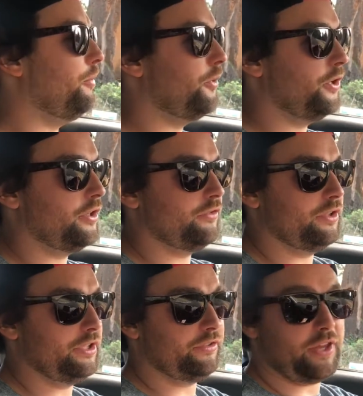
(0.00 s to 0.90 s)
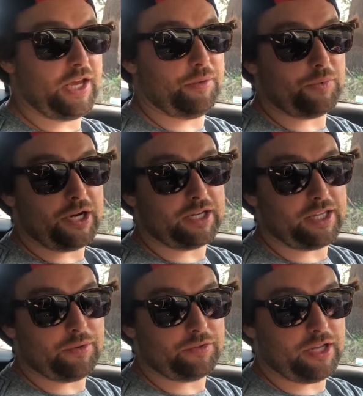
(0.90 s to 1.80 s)
or you can release the handbrake and
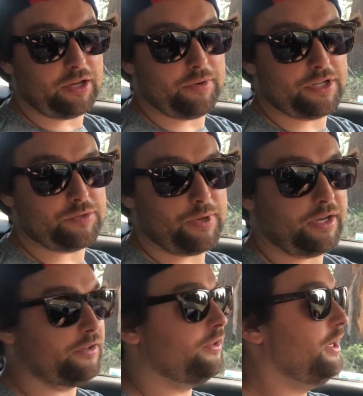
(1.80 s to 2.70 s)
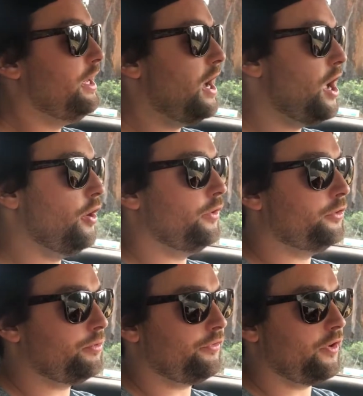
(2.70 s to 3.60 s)
that will take away some angle. I
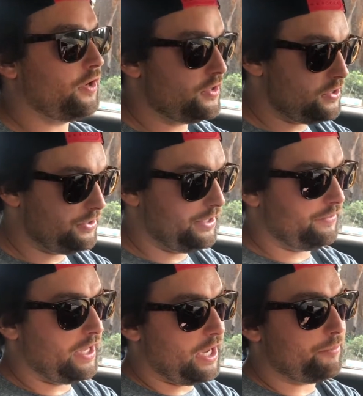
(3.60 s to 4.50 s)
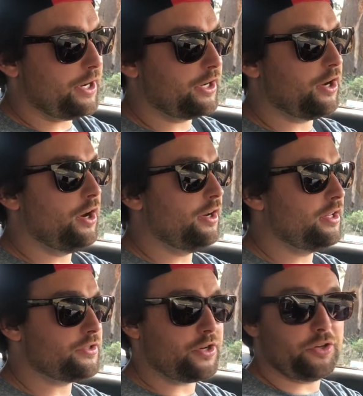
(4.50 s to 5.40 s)
always prefer to just leave the handbrake on
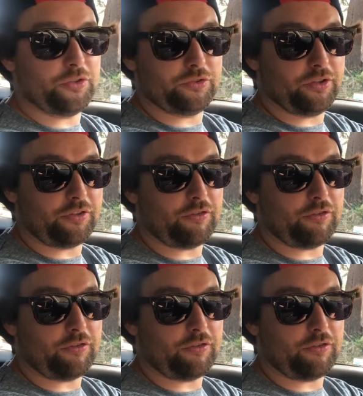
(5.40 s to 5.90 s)
and start using the